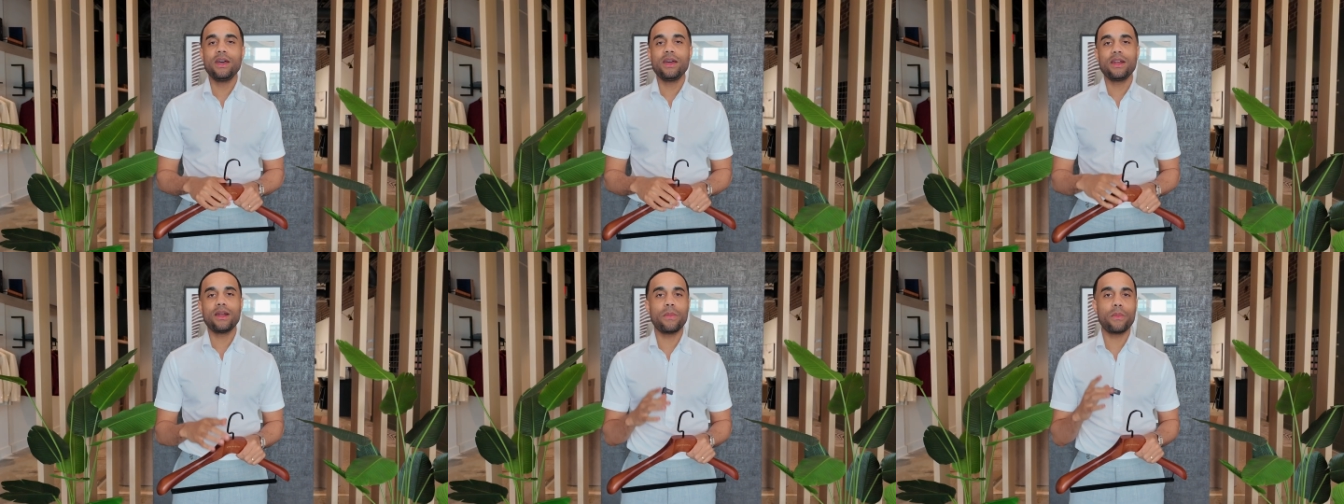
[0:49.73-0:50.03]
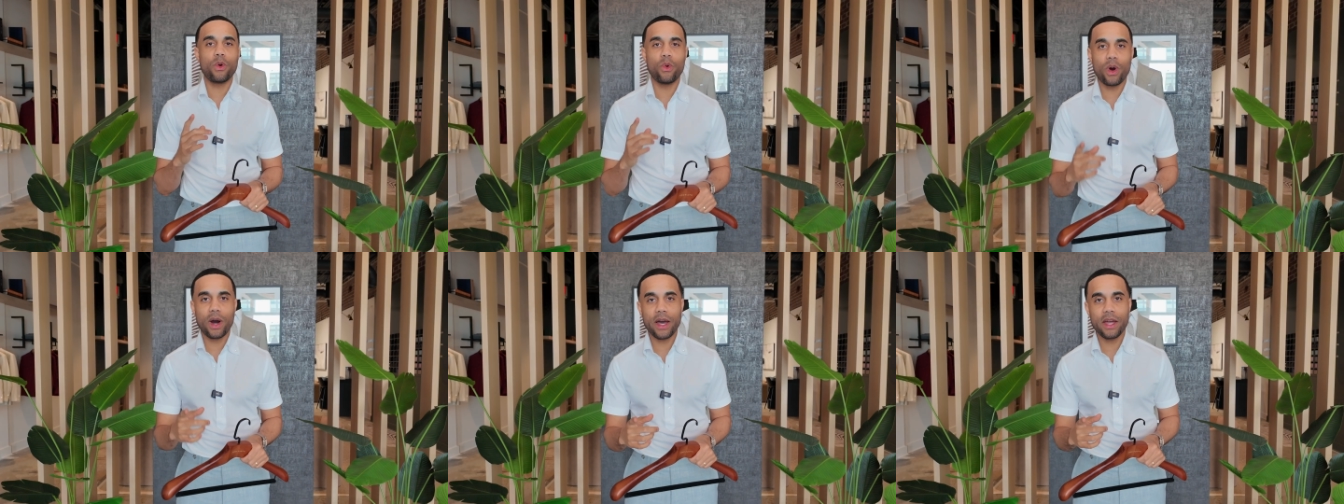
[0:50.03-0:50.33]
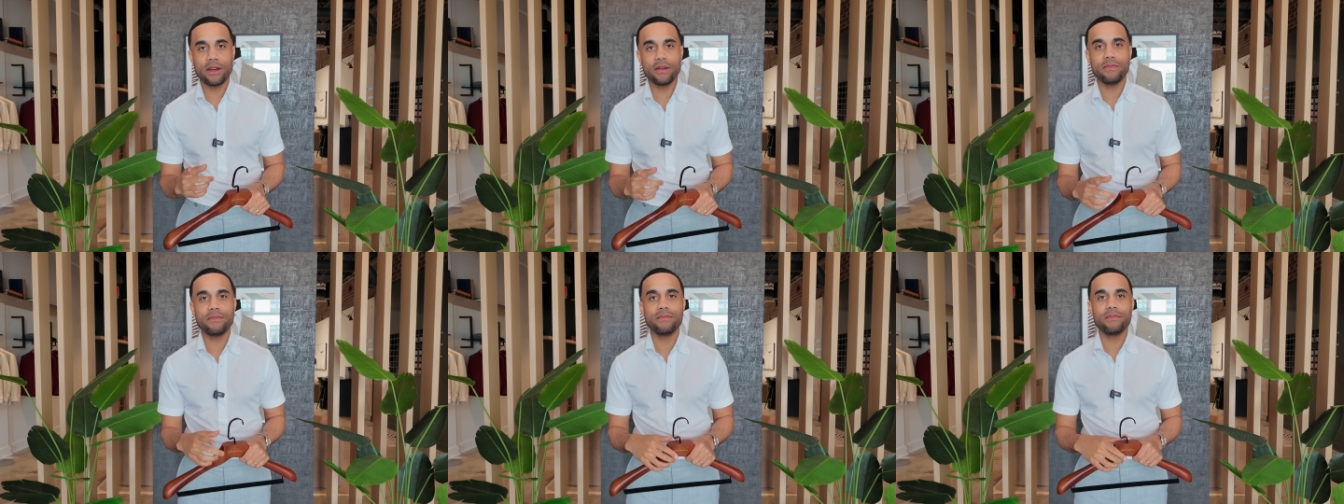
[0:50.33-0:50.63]
Number
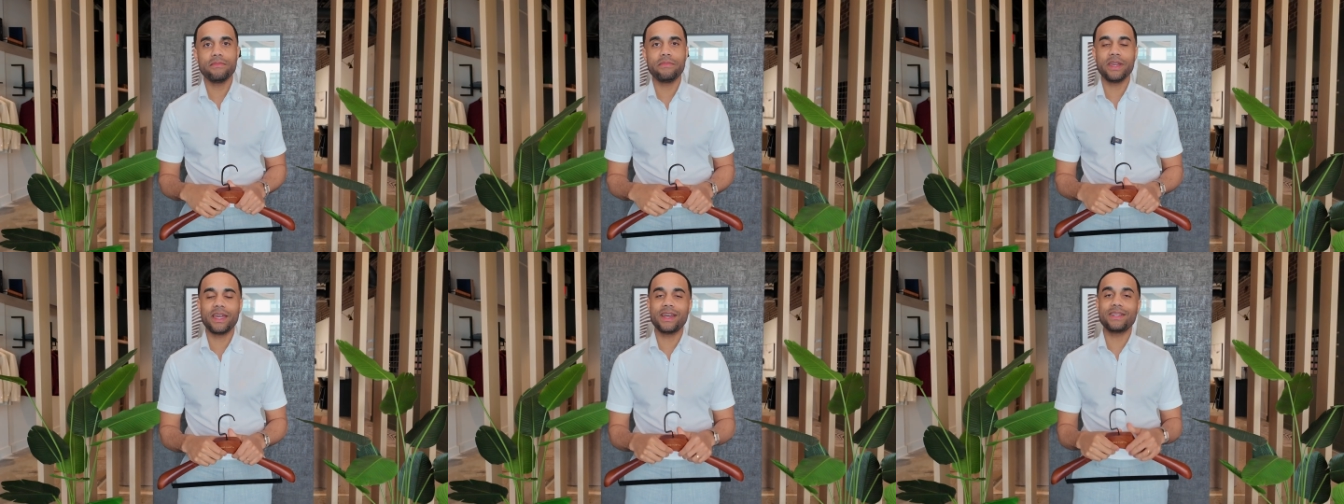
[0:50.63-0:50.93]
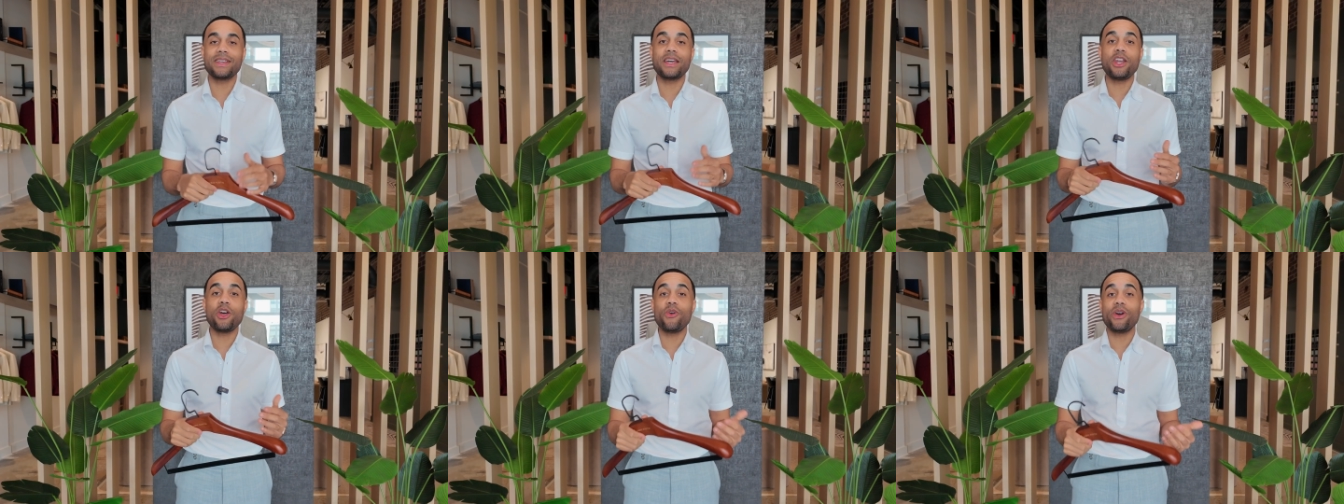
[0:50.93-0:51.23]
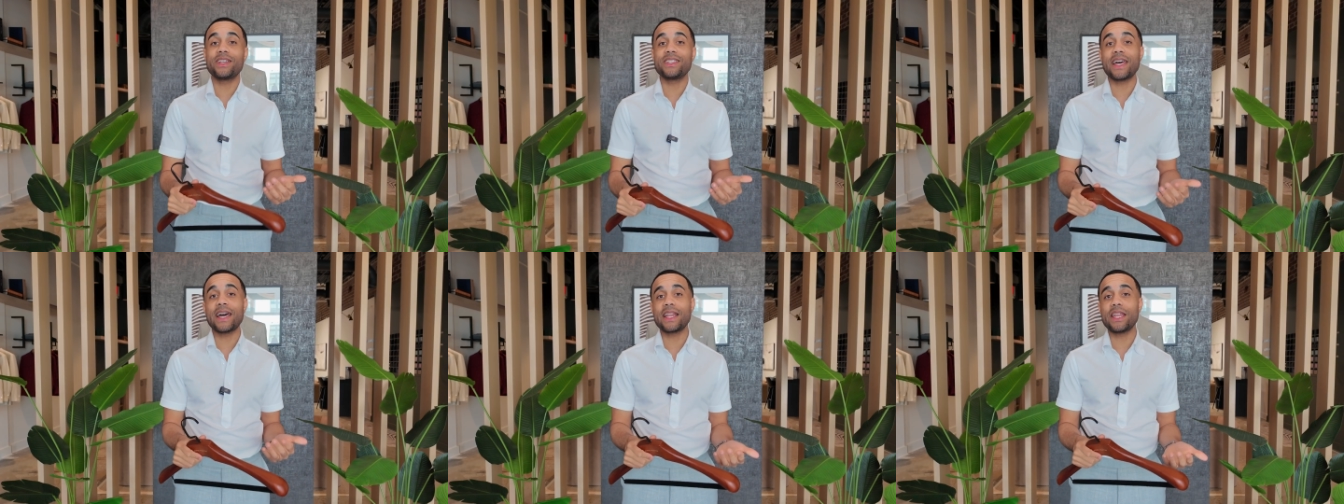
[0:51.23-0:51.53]
one, because I know
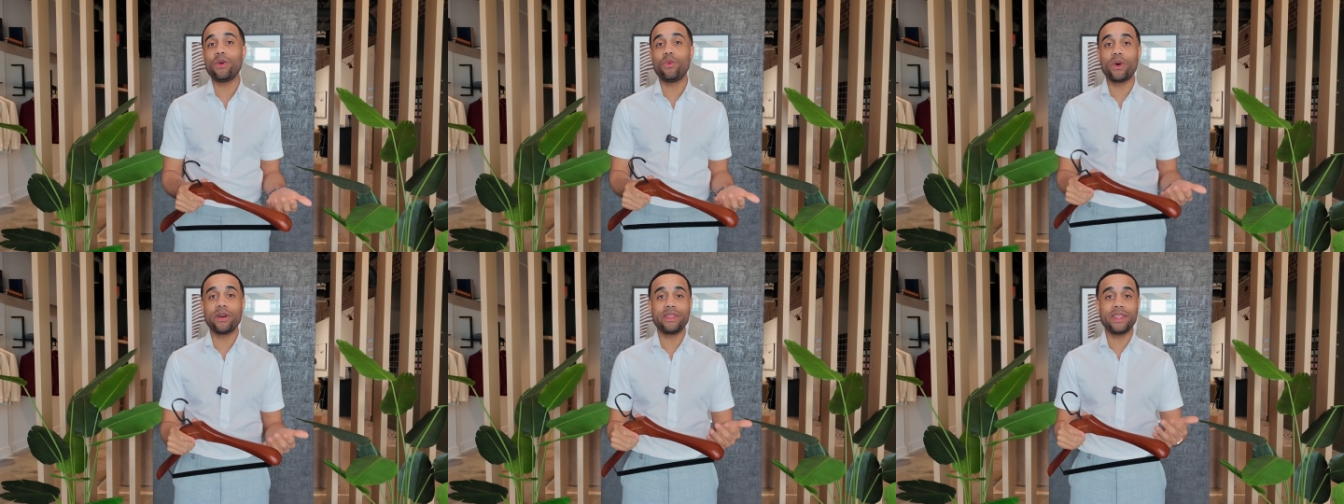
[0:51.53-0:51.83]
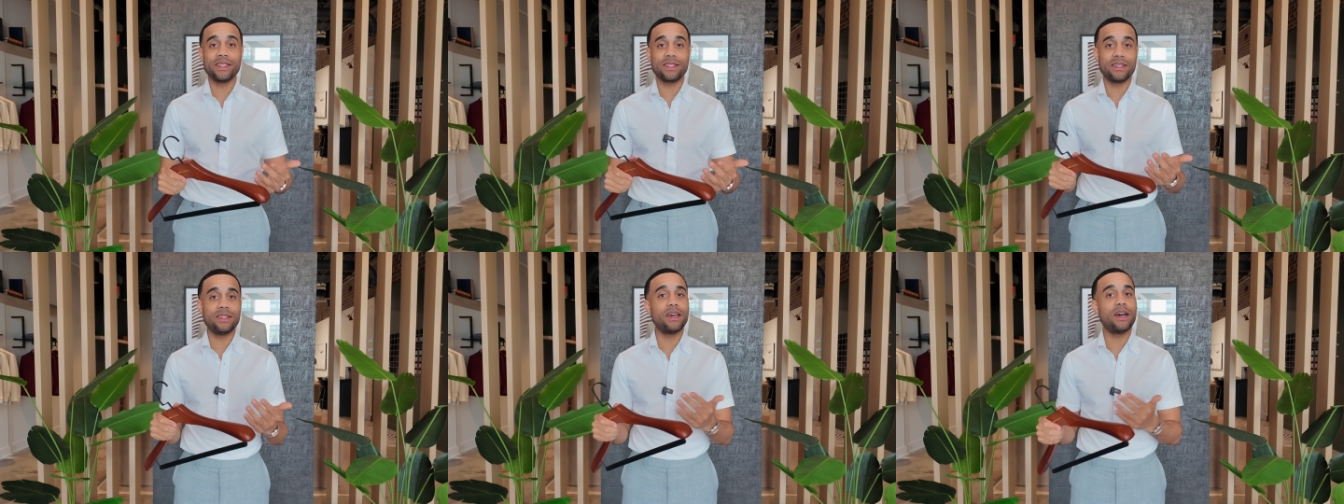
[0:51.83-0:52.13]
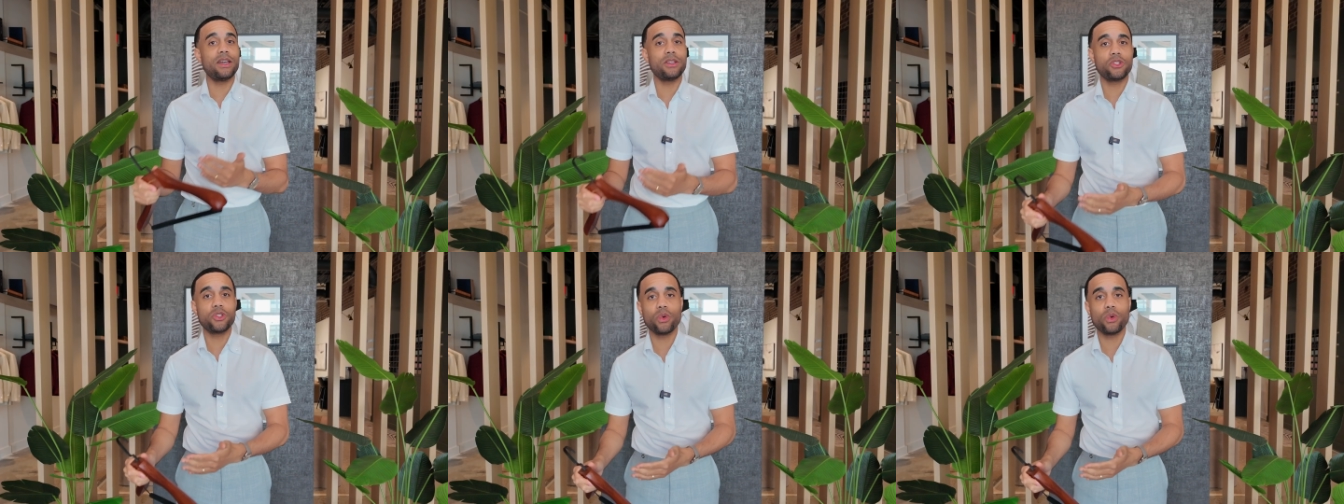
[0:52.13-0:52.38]
exactly what this does